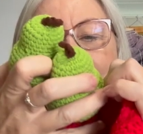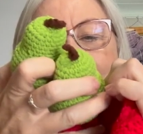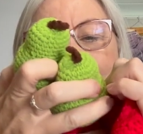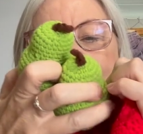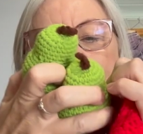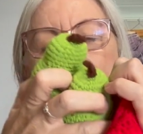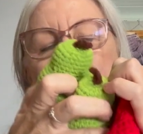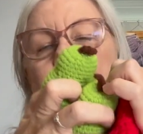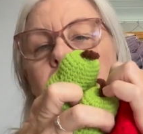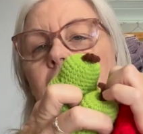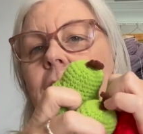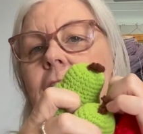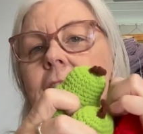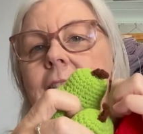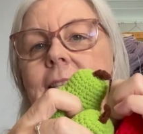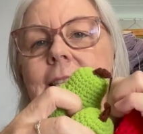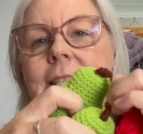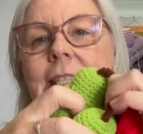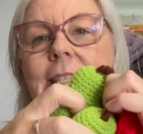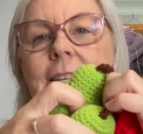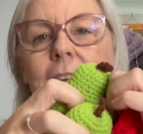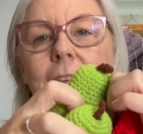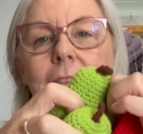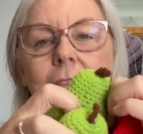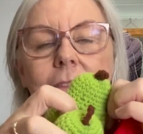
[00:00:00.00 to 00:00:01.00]
And I've just
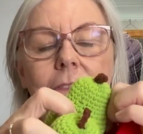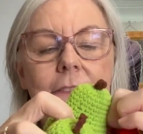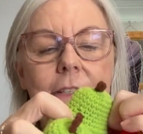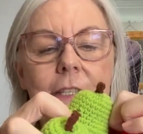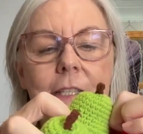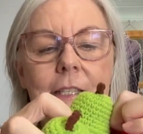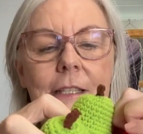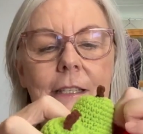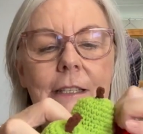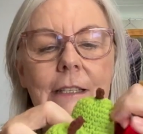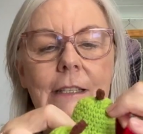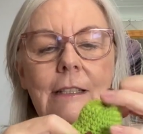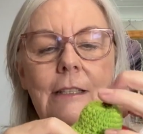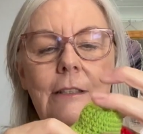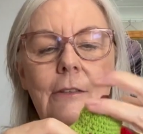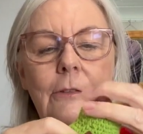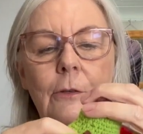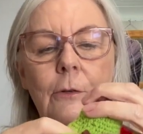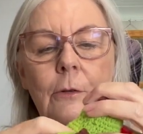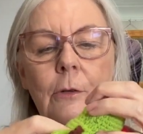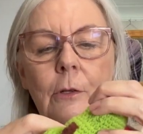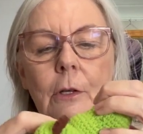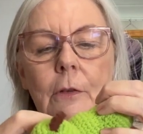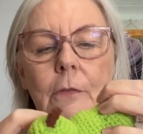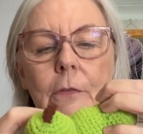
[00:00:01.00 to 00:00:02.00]
stuffed
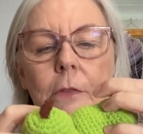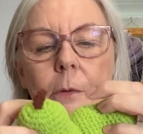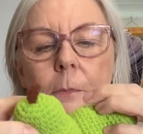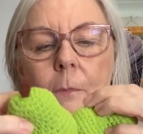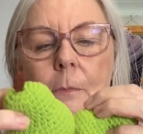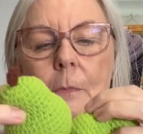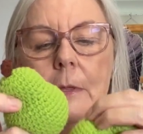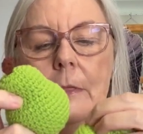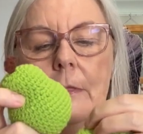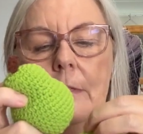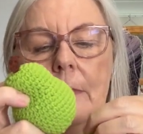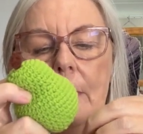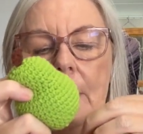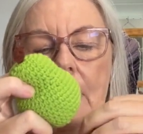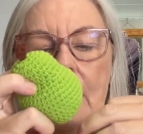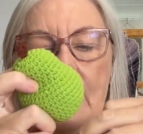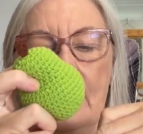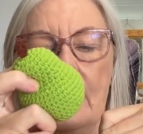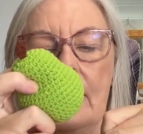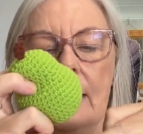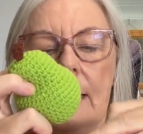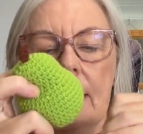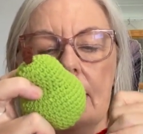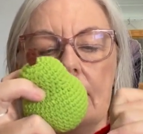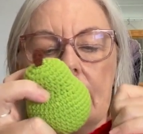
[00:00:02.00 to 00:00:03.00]
all of them with
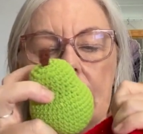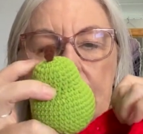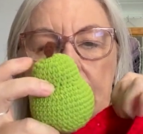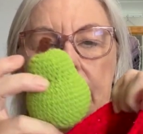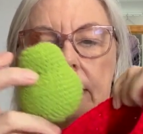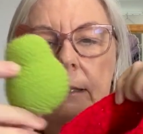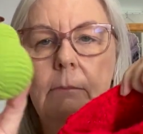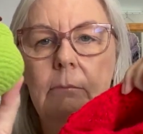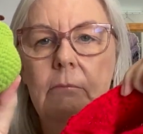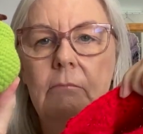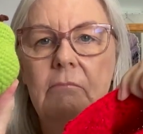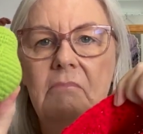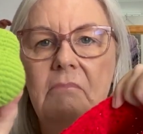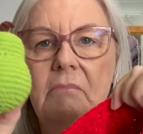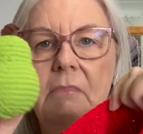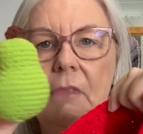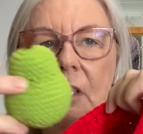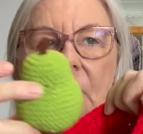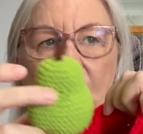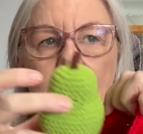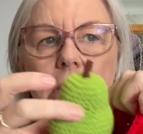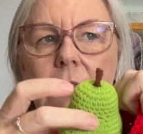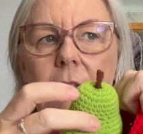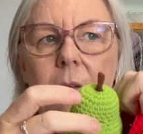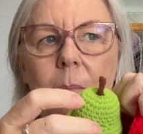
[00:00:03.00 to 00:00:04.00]
some, you
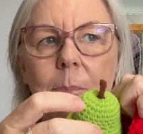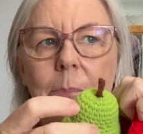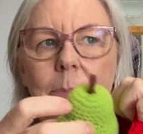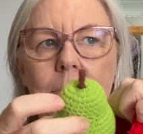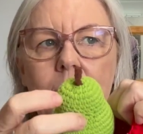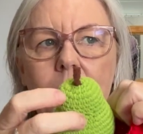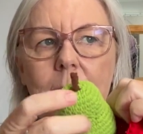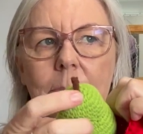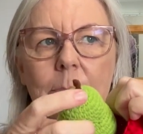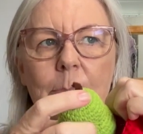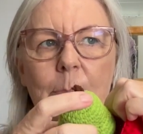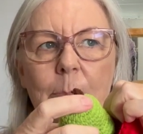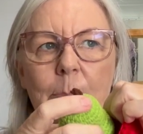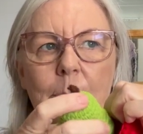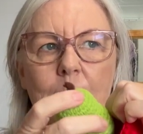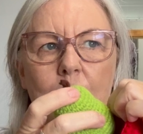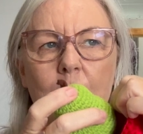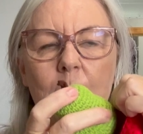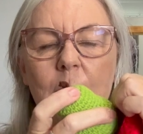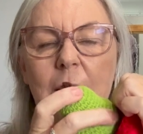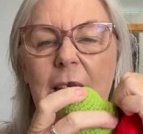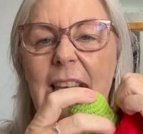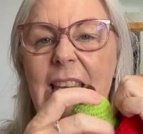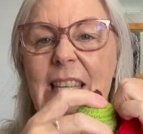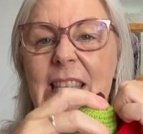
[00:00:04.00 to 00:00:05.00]
know, the
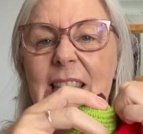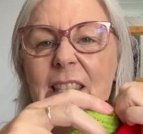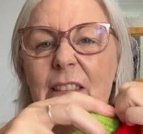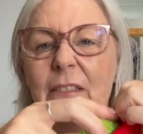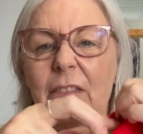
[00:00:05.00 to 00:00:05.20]
polyester